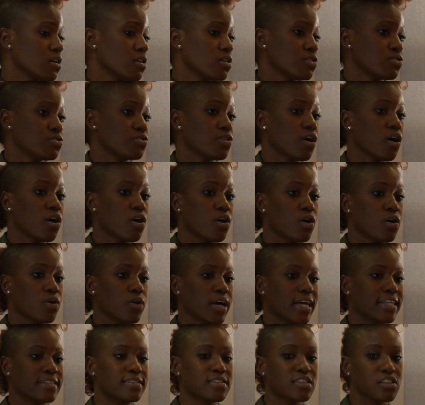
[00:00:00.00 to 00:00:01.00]
So
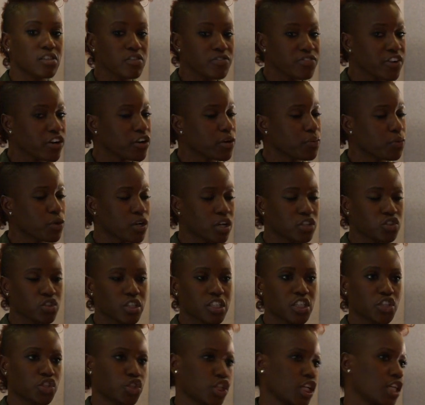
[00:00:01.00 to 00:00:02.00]
it's still very, we're not
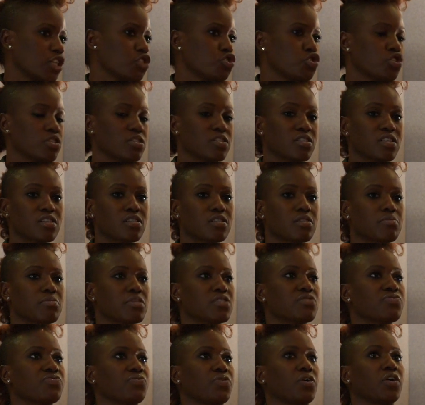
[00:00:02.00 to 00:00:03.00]
trying to change the system
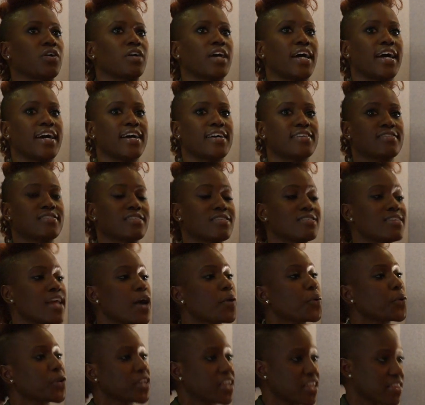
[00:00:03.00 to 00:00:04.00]
as far as the
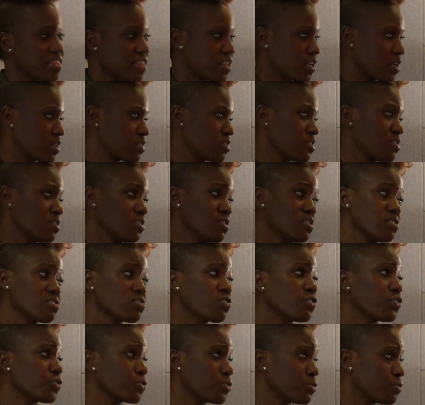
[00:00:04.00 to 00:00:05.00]
networking thing is, because it is
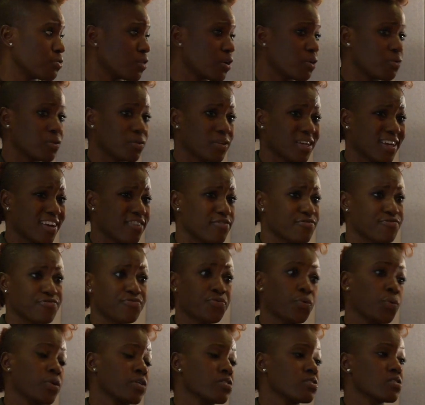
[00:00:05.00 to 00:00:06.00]
all you know, and I can't
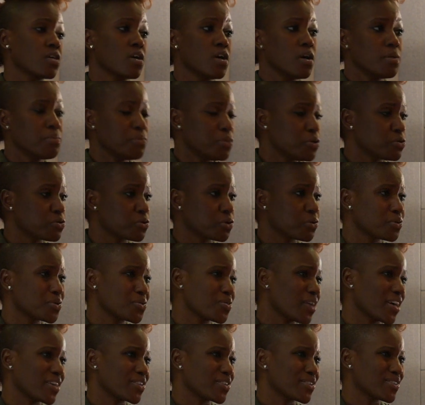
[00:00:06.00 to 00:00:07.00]
force musical
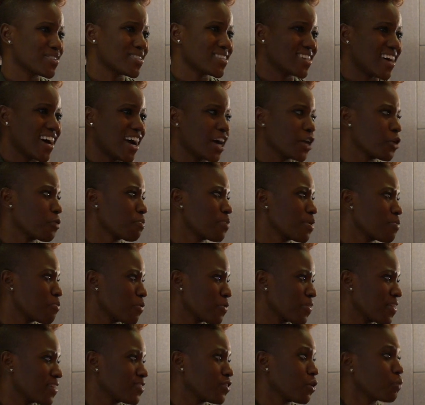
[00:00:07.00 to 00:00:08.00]
directors to hire
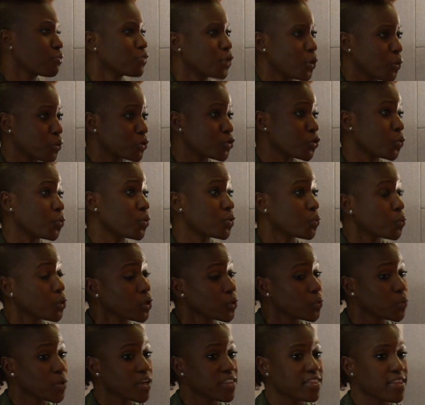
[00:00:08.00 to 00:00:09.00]
people they don't know or don't want to
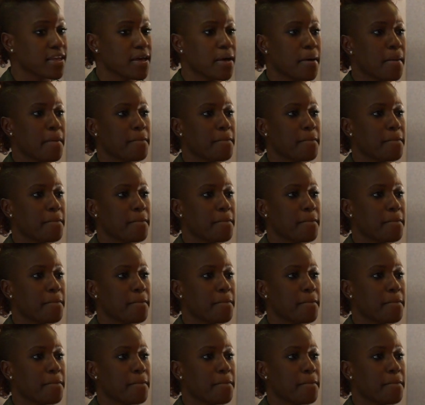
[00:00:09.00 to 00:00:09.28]
work with.